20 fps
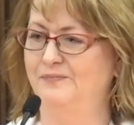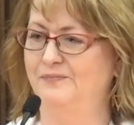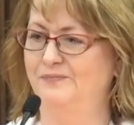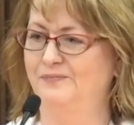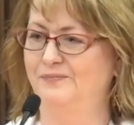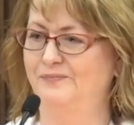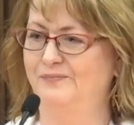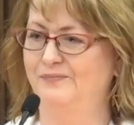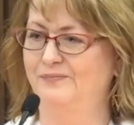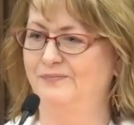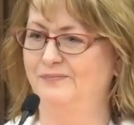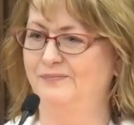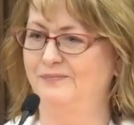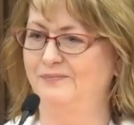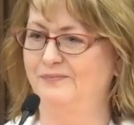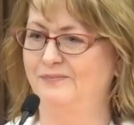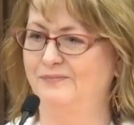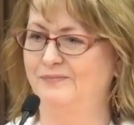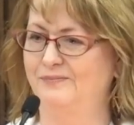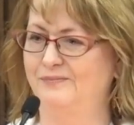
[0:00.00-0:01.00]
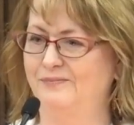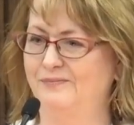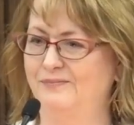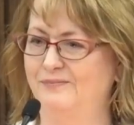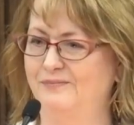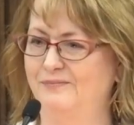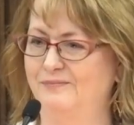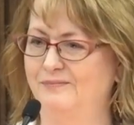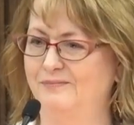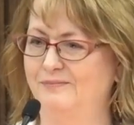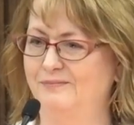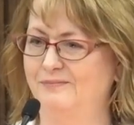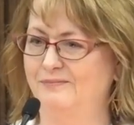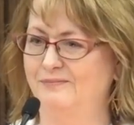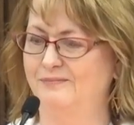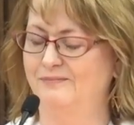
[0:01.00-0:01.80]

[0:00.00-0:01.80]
(no one is talking)